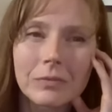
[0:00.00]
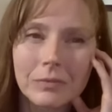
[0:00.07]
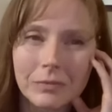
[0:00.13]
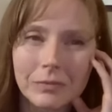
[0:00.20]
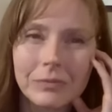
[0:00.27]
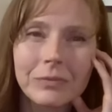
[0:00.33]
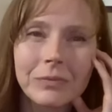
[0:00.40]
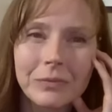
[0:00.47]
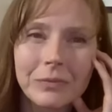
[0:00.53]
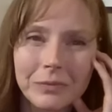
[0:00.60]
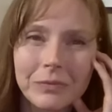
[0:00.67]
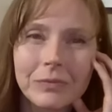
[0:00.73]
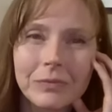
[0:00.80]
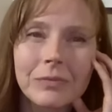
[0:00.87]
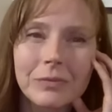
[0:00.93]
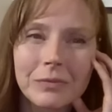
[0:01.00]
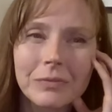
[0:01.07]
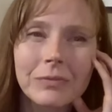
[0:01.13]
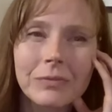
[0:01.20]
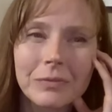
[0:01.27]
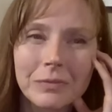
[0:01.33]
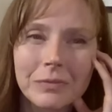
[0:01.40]
you kind of
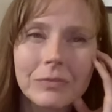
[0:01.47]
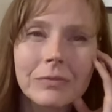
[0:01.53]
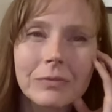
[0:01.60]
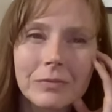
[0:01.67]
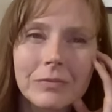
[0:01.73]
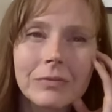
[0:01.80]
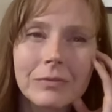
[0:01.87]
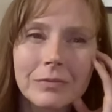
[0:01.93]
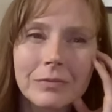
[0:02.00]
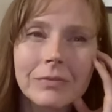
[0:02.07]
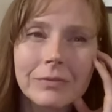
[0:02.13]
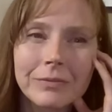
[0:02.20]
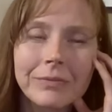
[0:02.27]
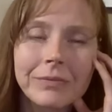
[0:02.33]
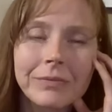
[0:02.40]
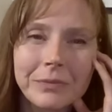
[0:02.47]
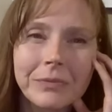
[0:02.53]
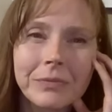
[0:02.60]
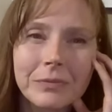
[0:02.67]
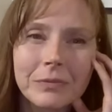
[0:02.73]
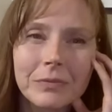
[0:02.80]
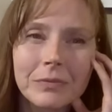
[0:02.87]
discern that i imagine that's a long
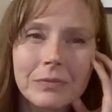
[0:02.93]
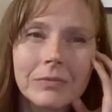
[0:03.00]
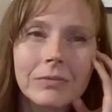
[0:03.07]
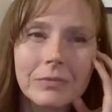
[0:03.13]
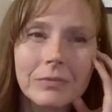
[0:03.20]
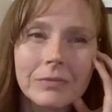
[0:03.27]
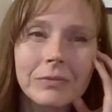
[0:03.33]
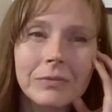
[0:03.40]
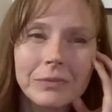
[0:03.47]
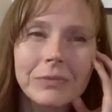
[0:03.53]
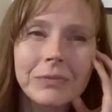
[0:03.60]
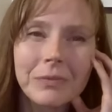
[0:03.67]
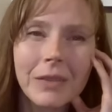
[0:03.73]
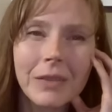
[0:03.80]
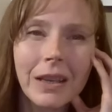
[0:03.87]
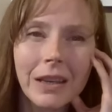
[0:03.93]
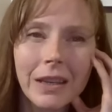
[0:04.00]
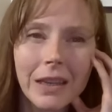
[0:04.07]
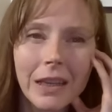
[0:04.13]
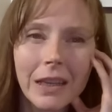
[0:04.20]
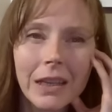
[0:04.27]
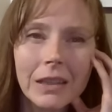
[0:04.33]
process
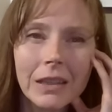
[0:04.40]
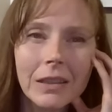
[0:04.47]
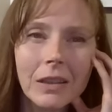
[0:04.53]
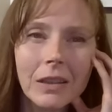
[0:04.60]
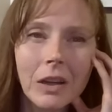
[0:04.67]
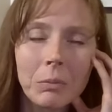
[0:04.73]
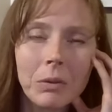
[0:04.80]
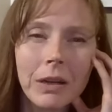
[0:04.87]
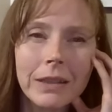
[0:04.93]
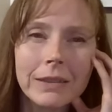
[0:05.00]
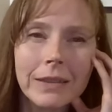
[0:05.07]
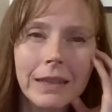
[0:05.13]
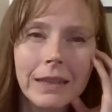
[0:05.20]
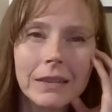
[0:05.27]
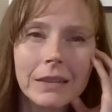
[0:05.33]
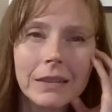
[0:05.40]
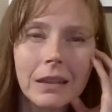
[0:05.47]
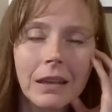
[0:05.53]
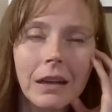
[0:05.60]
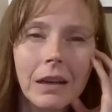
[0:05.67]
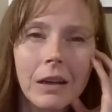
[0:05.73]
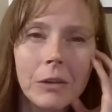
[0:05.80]
yeah that's a long process
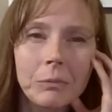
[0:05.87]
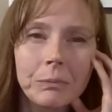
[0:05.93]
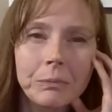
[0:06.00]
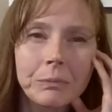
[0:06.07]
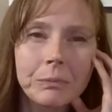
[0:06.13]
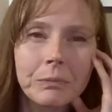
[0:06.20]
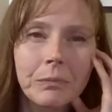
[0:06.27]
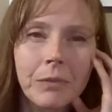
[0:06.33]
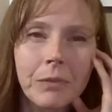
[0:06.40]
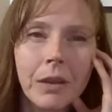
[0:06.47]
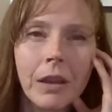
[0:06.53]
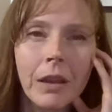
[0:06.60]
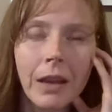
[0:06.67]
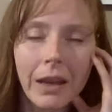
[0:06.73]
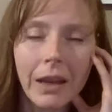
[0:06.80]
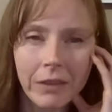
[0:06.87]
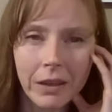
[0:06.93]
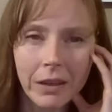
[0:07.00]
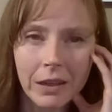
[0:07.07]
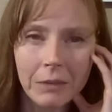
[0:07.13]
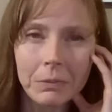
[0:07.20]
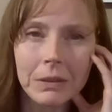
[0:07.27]
um I've
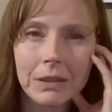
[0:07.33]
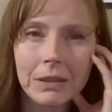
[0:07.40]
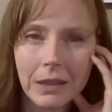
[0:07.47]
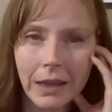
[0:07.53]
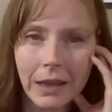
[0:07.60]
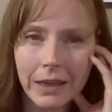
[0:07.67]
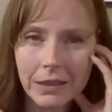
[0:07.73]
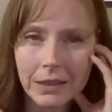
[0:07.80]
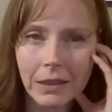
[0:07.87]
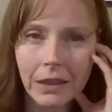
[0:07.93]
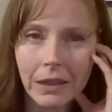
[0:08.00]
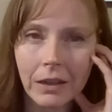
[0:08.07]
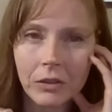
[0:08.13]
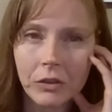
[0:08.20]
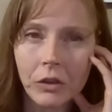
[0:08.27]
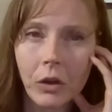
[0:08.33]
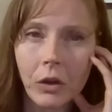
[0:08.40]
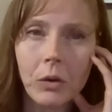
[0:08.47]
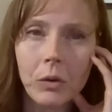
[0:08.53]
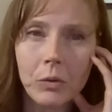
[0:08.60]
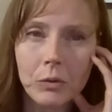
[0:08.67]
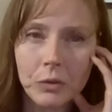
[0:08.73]
got a couple of slides that I'll
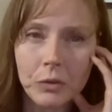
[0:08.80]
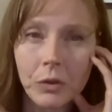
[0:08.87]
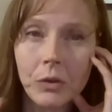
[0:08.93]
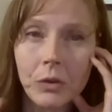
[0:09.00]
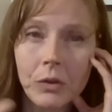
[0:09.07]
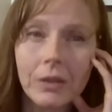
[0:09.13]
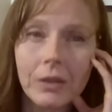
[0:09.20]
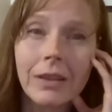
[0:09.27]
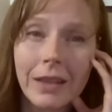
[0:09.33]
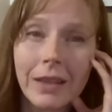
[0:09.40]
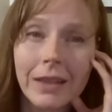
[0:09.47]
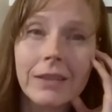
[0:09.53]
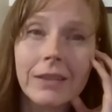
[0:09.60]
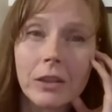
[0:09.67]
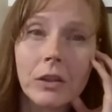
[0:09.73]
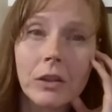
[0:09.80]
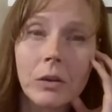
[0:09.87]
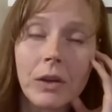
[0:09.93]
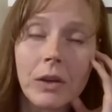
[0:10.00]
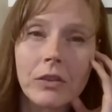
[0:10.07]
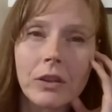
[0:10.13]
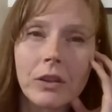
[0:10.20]
show. So it is a good
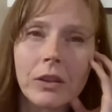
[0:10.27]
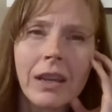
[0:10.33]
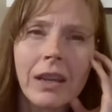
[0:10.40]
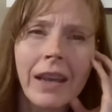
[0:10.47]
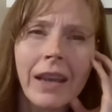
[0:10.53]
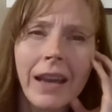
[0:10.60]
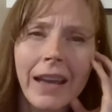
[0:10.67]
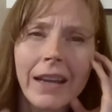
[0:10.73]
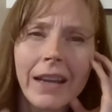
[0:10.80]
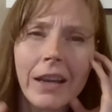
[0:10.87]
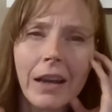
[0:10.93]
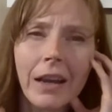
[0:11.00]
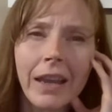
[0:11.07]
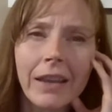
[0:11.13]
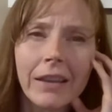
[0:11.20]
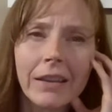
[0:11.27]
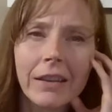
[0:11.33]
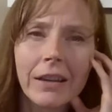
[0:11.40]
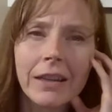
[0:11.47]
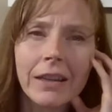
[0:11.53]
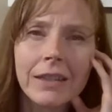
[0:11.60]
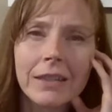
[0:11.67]
question. And I, I,
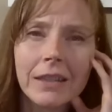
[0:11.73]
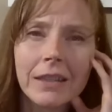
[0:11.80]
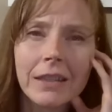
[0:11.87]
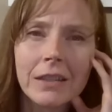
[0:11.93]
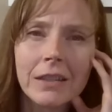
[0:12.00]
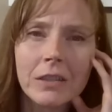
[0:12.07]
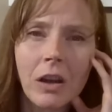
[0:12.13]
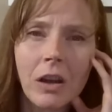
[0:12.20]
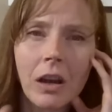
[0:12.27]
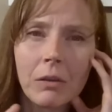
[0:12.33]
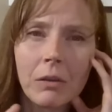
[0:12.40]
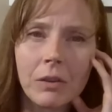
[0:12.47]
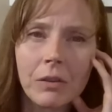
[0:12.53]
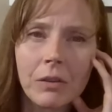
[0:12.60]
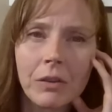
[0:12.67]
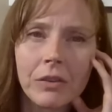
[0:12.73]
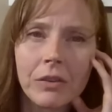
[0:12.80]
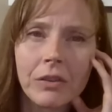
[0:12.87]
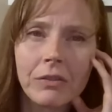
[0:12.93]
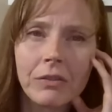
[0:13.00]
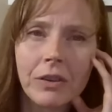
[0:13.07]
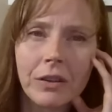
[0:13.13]
I did a talk with
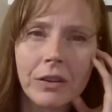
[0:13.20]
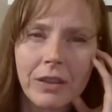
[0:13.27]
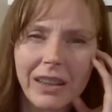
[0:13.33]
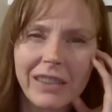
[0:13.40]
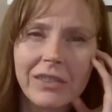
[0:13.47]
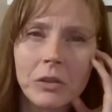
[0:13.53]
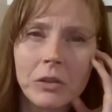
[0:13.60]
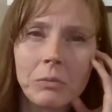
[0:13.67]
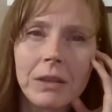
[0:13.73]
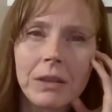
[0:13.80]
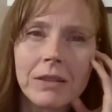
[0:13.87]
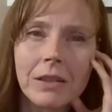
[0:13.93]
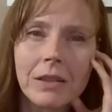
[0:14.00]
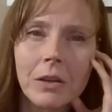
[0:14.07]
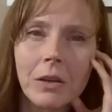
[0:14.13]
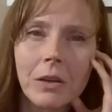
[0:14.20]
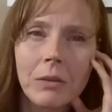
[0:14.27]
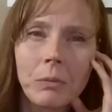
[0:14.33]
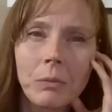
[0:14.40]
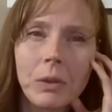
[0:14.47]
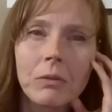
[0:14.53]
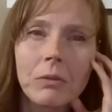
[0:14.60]
Christopher like two months ago,
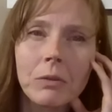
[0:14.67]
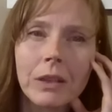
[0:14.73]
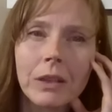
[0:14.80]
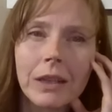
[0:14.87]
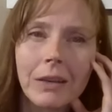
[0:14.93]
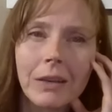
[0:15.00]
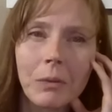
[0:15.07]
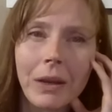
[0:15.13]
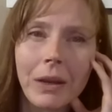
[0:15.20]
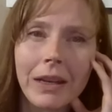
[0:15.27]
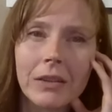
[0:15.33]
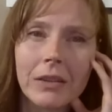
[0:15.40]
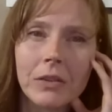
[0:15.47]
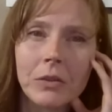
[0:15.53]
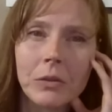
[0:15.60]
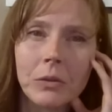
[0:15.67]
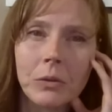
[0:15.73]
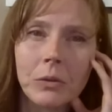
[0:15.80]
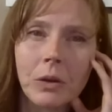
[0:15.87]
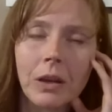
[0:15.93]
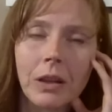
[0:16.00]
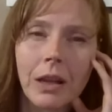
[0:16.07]
and we really went
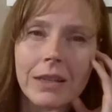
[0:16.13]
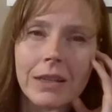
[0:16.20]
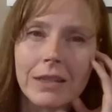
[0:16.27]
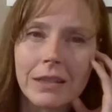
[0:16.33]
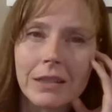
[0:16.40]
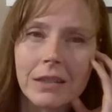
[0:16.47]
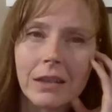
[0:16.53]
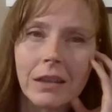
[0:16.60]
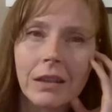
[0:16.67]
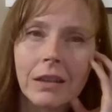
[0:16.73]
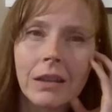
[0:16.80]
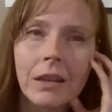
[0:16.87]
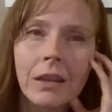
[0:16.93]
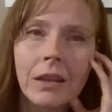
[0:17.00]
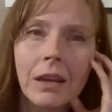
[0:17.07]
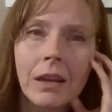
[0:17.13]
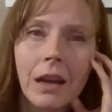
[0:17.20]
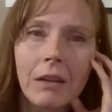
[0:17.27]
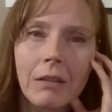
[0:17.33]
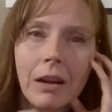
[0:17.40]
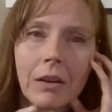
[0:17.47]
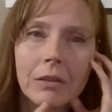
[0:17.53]
into a lot of detail
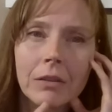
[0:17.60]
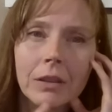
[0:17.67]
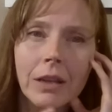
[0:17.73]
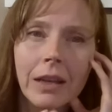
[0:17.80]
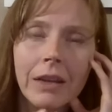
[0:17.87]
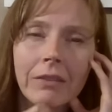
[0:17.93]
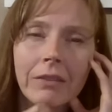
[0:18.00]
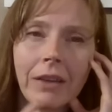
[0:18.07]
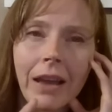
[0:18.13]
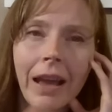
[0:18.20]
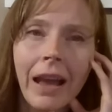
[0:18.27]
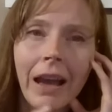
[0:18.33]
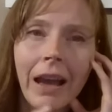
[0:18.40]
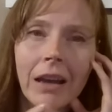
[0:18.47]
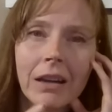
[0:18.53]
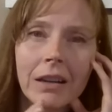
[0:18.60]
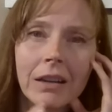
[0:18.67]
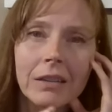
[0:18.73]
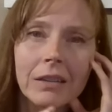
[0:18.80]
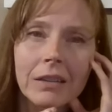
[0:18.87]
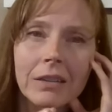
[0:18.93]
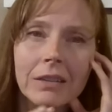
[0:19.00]
around kind of how
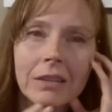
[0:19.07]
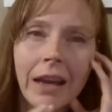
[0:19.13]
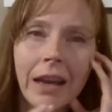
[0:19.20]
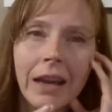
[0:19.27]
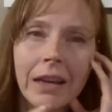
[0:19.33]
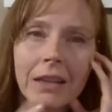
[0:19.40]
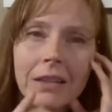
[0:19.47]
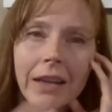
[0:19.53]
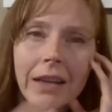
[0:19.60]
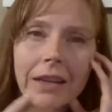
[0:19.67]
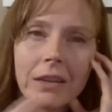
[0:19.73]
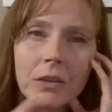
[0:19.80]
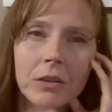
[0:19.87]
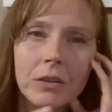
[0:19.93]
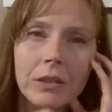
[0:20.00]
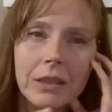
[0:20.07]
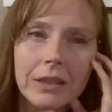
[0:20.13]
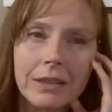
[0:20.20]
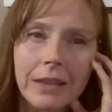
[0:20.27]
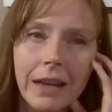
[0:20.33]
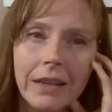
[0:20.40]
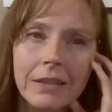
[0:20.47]
to how to diagnose and
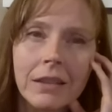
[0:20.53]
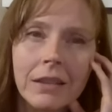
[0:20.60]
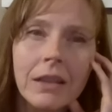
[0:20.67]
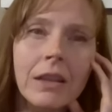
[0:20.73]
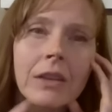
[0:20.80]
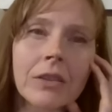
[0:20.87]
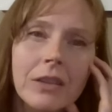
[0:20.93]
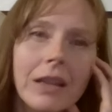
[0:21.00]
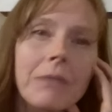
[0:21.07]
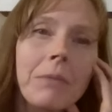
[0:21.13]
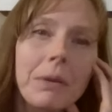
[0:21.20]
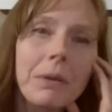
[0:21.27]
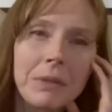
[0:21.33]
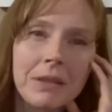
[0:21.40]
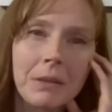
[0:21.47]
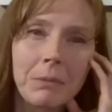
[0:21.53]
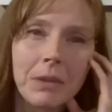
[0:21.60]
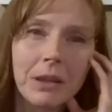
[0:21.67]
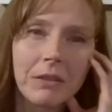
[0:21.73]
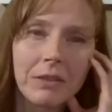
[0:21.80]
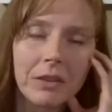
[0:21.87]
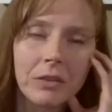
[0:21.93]
assess. So that might be
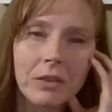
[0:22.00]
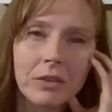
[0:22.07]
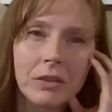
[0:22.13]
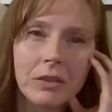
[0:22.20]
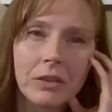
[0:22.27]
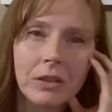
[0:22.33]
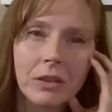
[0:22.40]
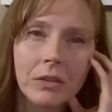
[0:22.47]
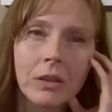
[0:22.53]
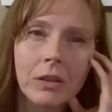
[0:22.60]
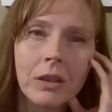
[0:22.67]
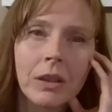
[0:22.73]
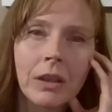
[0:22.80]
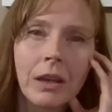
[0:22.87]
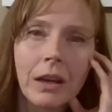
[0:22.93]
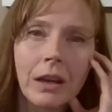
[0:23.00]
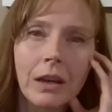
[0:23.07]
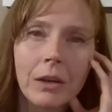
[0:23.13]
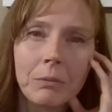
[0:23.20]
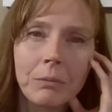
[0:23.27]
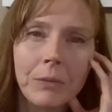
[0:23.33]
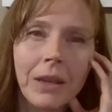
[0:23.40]
something of interest to you.
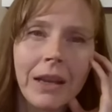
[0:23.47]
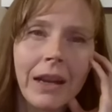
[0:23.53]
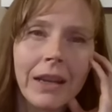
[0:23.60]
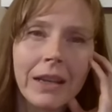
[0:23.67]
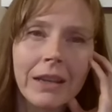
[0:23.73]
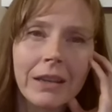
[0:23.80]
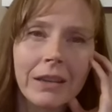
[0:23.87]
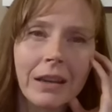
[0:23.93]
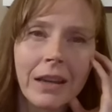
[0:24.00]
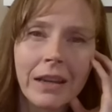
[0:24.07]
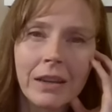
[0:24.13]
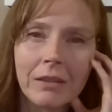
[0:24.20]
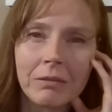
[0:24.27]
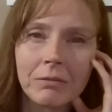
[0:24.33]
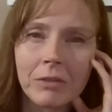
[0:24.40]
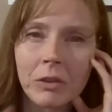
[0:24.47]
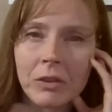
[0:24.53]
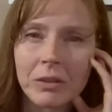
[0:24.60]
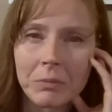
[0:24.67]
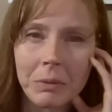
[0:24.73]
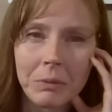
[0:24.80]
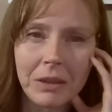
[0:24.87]
Um, and I, I,
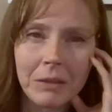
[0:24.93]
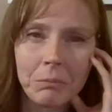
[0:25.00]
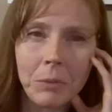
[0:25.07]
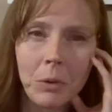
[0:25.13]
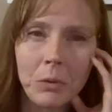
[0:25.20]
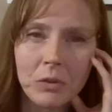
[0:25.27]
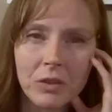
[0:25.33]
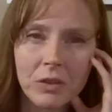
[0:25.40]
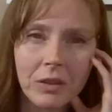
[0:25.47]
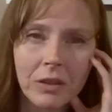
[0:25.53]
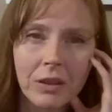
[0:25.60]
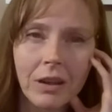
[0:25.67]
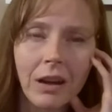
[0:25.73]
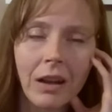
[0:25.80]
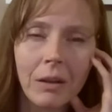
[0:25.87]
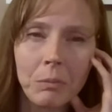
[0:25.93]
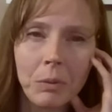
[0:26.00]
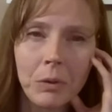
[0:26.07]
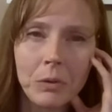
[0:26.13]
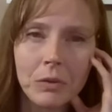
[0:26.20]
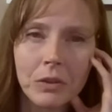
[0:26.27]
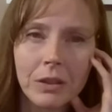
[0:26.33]
Chris maybe can post it or I'll
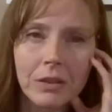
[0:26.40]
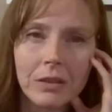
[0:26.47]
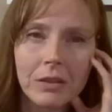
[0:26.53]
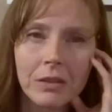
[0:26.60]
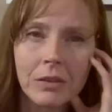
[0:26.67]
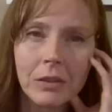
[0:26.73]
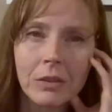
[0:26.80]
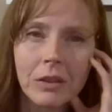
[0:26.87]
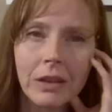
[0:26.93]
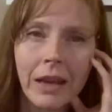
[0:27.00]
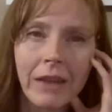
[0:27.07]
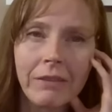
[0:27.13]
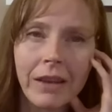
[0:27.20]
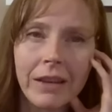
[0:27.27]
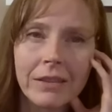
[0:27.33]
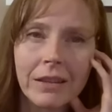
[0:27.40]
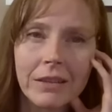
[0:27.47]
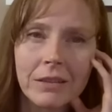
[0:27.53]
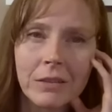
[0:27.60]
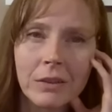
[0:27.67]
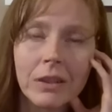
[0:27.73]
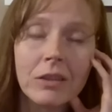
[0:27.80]
post so you can have
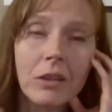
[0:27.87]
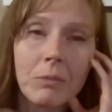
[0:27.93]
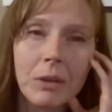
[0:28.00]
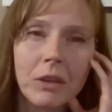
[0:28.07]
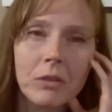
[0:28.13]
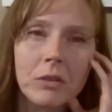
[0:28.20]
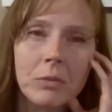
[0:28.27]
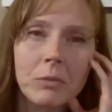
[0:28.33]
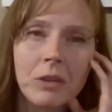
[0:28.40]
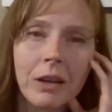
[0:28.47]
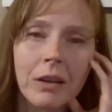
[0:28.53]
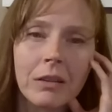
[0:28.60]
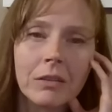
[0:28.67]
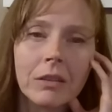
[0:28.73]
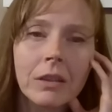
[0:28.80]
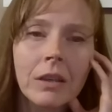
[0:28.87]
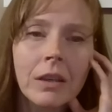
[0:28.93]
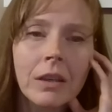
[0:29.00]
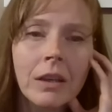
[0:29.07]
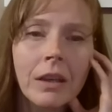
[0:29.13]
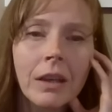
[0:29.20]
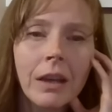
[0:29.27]
access to it. It's on my YouTube channel.
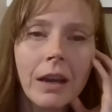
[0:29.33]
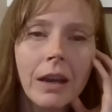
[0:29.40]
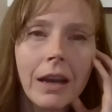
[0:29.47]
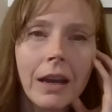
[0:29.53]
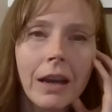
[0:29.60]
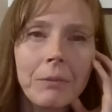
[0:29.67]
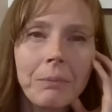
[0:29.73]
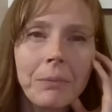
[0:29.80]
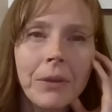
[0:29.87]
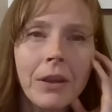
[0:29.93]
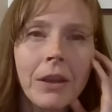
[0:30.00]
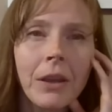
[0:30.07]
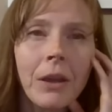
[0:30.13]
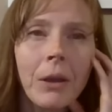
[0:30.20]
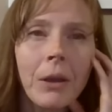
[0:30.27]
Oh, um,